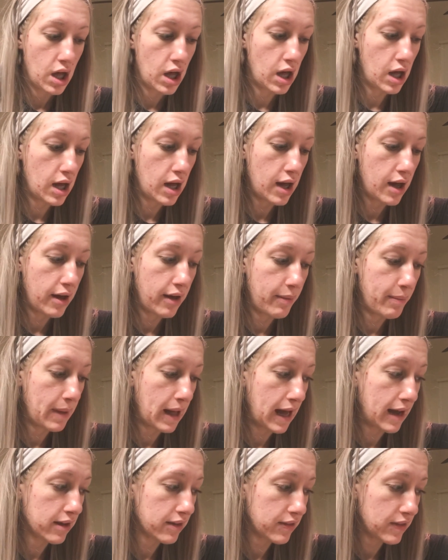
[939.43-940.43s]

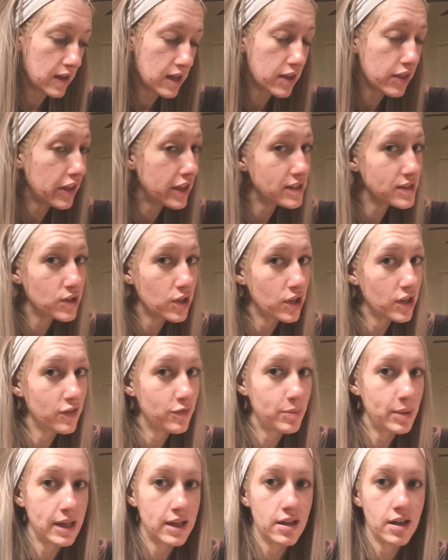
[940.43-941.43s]
I think this could
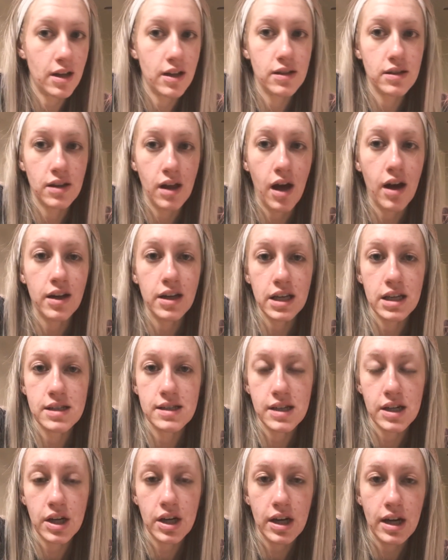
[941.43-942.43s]
have been a lot
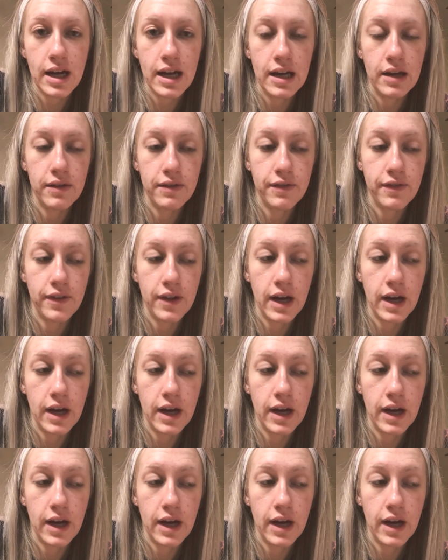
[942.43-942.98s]
easier if